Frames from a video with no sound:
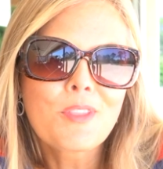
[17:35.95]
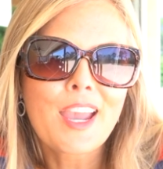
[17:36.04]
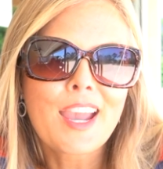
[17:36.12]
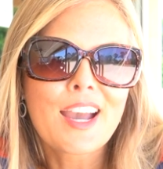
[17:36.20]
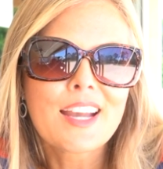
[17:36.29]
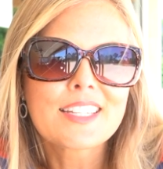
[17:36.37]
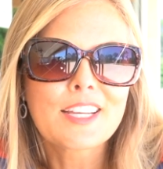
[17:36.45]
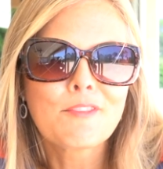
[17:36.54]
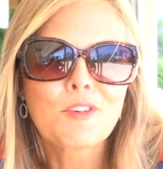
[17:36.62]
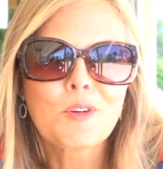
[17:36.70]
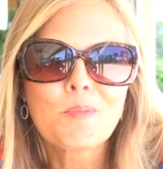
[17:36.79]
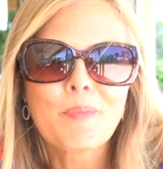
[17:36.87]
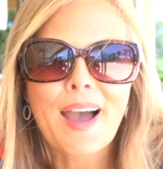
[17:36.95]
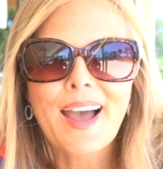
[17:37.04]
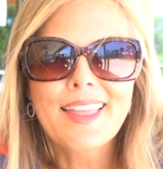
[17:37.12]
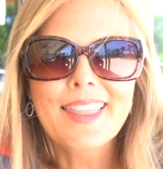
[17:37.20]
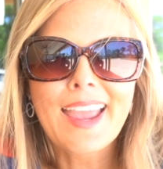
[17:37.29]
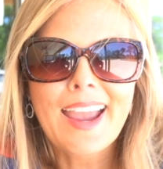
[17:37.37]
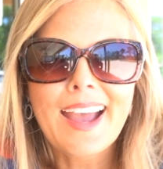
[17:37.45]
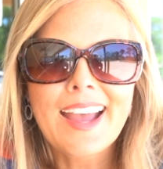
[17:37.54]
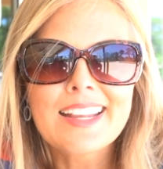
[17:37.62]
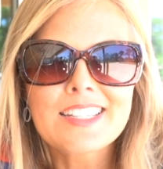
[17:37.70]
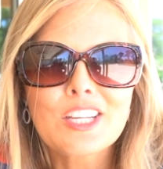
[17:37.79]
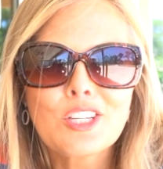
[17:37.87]
that if you buy
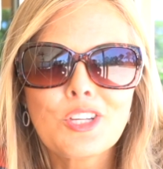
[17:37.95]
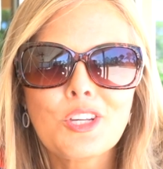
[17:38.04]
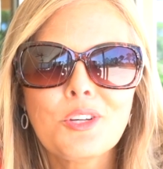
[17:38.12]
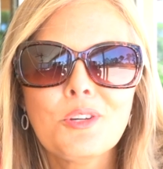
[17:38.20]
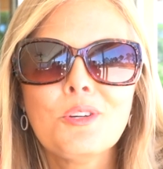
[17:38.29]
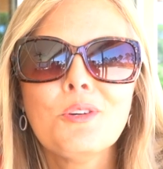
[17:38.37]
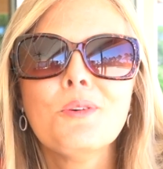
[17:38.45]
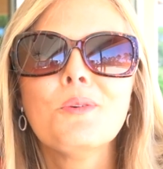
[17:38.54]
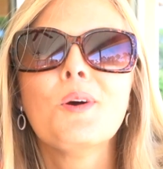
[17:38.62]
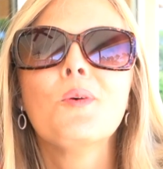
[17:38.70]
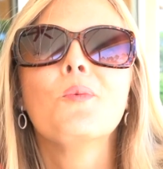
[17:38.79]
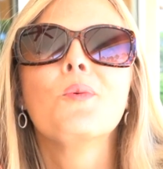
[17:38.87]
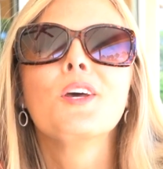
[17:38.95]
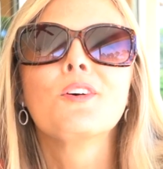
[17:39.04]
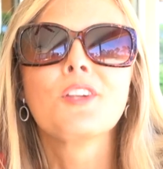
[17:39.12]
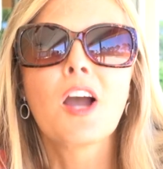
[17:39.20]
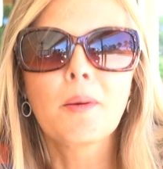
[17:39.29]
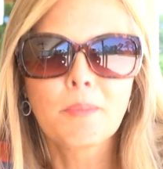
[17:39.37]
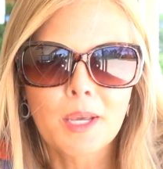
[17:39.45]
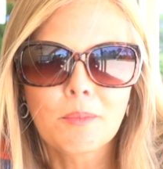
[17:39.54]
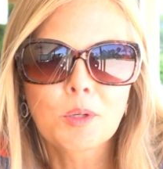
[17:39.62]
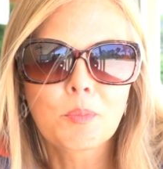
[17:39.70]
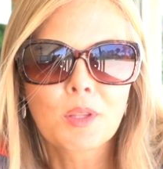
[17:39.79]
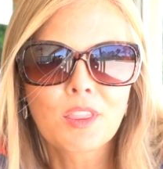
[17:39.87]
that, you will not be
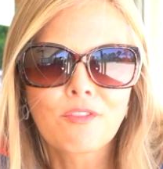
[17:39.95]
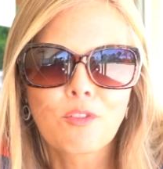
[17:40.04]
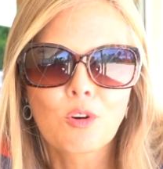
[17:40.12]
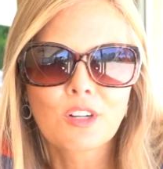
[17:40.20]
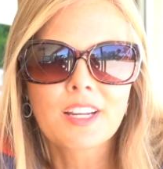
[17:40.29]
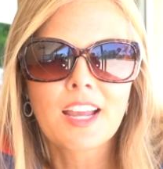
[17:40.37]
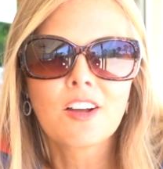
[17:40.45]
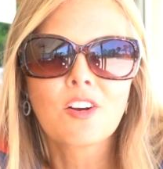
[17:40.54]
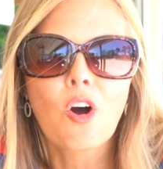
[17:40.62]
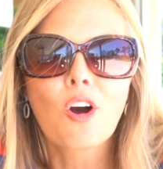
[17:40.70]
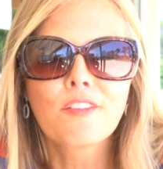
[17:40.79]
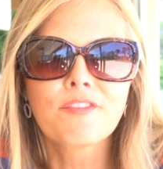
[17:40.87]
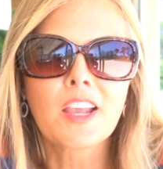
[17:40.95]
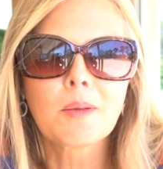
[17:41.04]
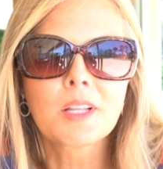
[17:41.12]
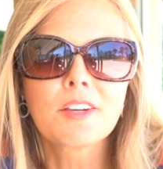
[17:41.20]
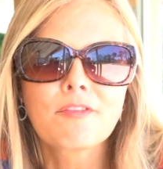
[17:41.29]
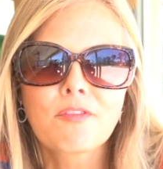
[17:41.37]
able to put the fork down. Our family